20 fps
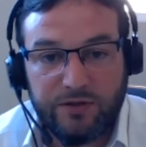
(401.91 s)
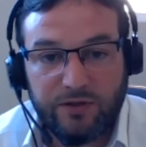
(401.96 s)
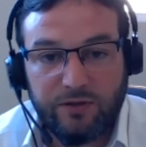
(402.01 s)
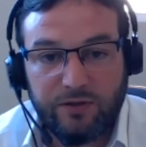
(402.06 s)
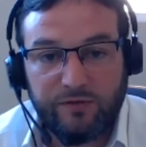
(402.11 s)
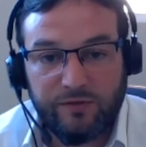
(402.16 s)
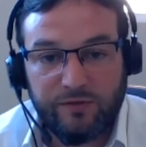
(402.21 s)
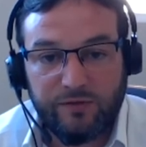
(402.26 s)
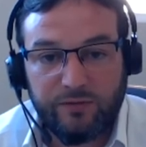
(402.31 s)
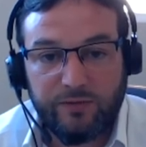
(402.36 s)

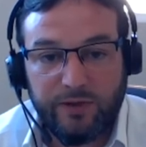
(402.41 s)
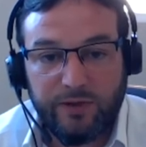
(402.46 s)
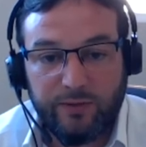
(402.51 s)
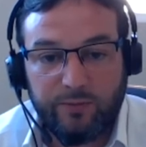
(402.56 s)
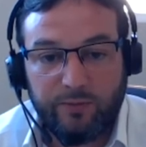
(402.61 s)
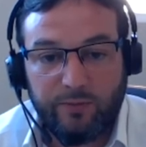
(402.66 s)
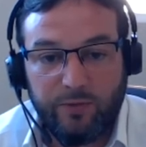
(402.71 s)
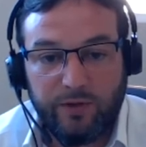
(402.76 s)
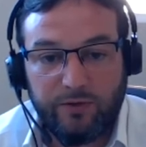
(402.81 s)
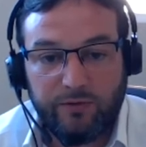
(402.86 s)
tools that we're
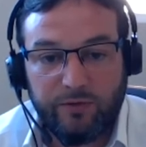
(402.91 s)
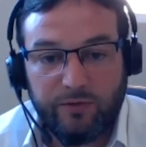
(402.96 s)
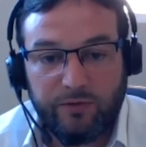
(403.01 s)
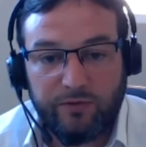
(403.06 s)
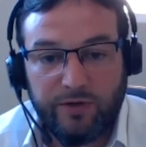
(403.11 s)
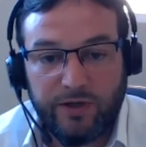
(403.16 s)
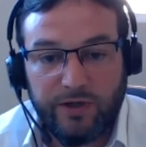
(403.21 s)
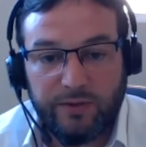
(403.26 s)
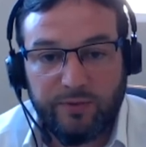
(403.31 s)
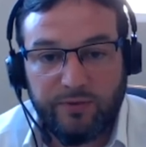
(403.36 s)

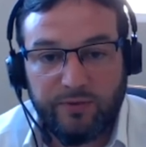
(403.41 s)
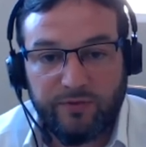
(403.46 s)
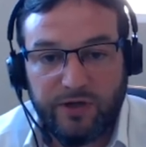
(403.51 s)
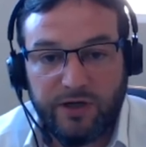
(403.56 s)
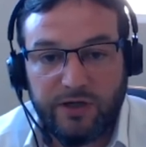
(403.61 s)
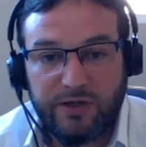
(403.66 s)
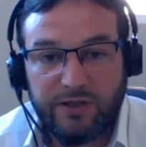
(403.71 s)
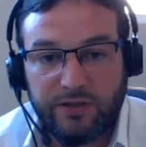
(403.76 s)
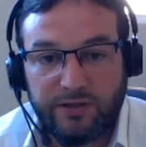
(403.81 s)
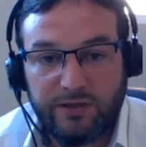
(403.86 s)
already
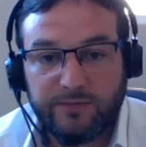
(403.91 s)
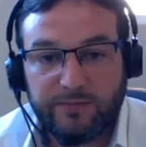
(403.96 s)
providing.